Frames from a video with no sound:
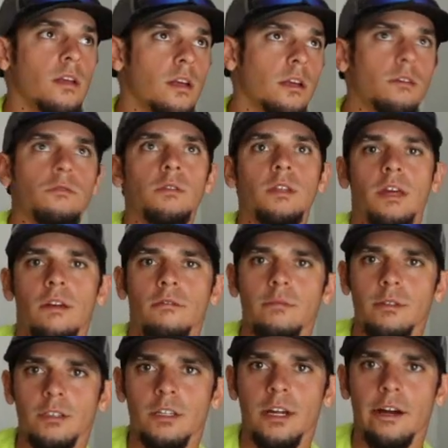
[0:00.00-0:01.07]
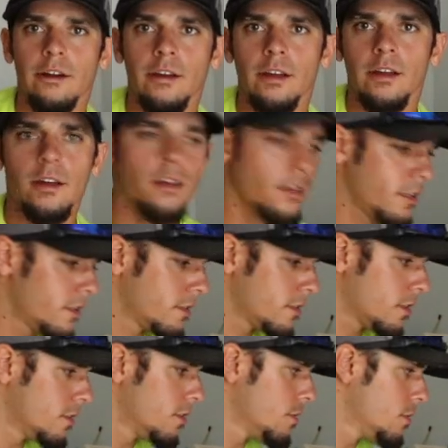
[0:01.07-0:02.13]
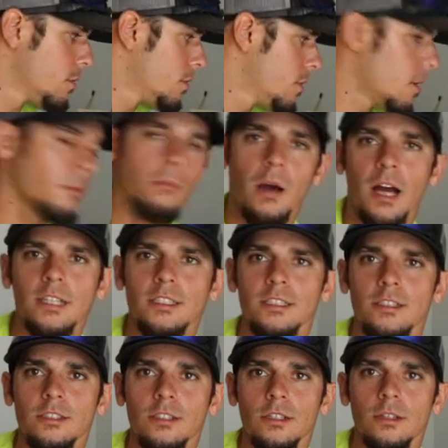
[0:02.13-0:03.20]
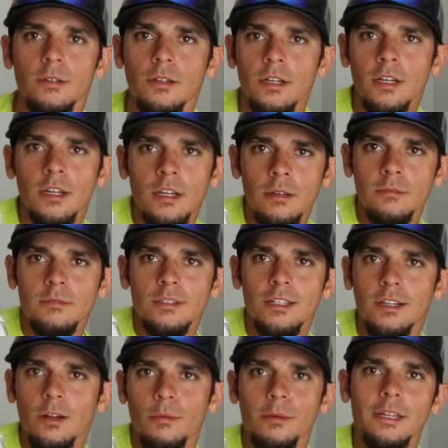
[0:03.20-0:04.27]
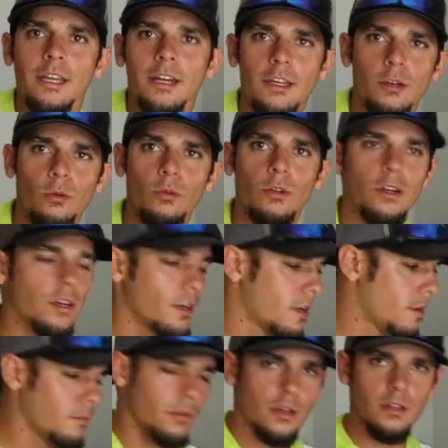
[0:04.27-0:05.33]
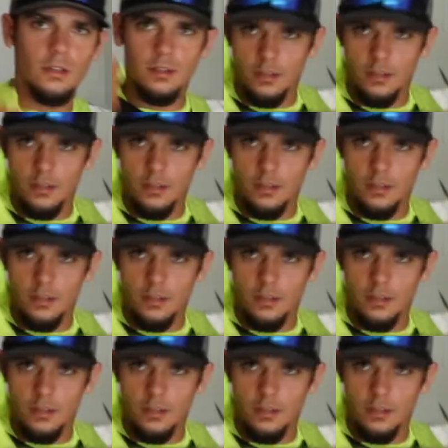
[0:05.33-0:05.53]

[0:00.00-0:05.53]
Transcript: I don't really have much an area to do unboxing, so I'm sitting on my Yeti cooler, but